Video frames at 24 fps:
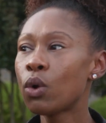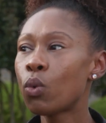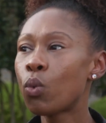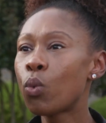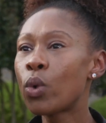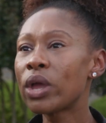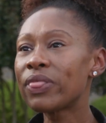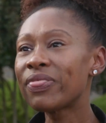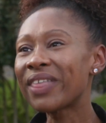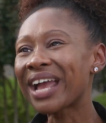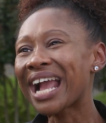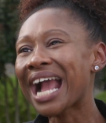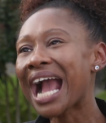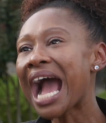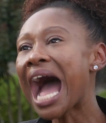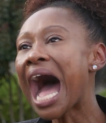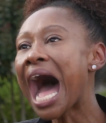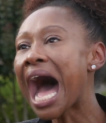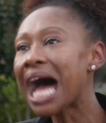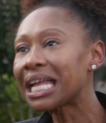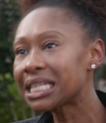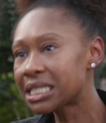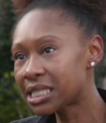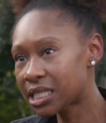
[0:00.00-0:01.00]
When the
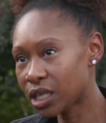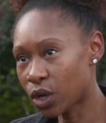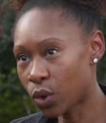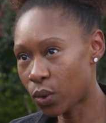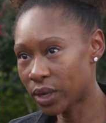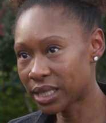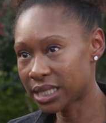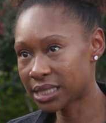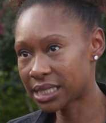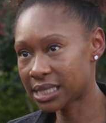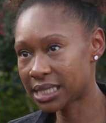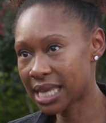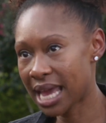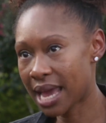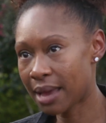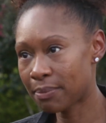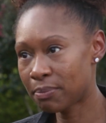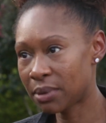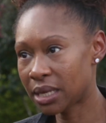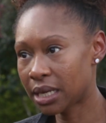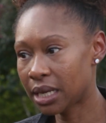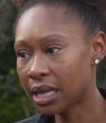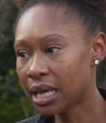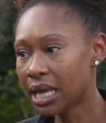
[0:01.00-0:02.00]
consequences
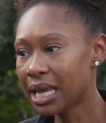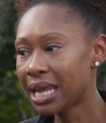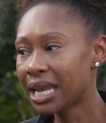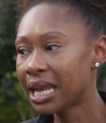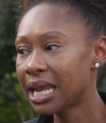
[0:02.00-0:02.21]
happen,